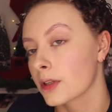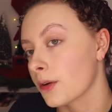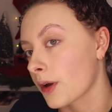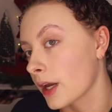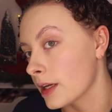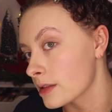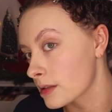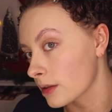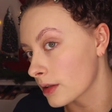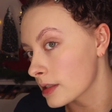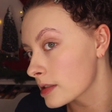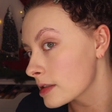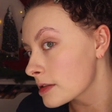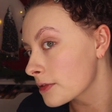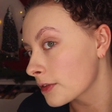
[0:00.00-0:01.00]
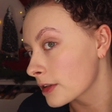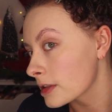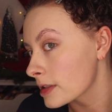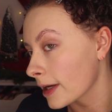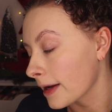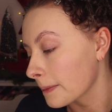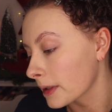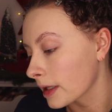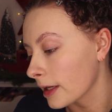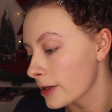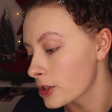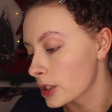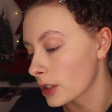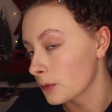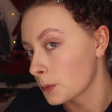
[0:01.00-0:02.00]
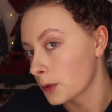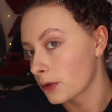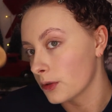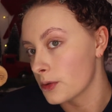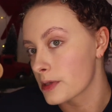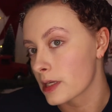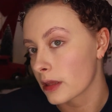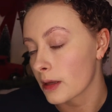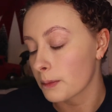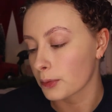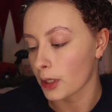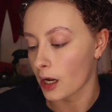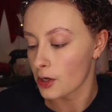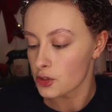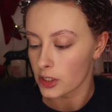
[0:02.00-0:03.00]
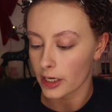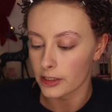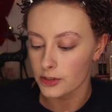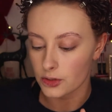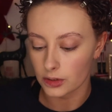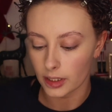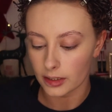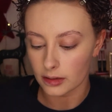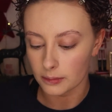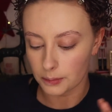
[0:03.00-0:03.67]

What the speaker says: Okay, so this is first application with using the brush. I do like the